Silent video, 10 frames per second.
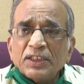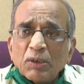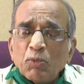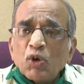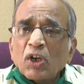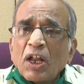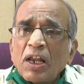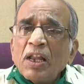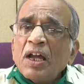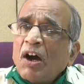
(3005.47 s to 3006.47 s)
the
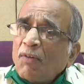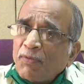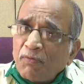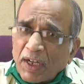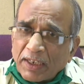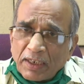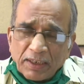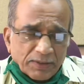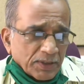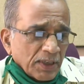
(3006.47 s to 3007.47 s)
morale of workers,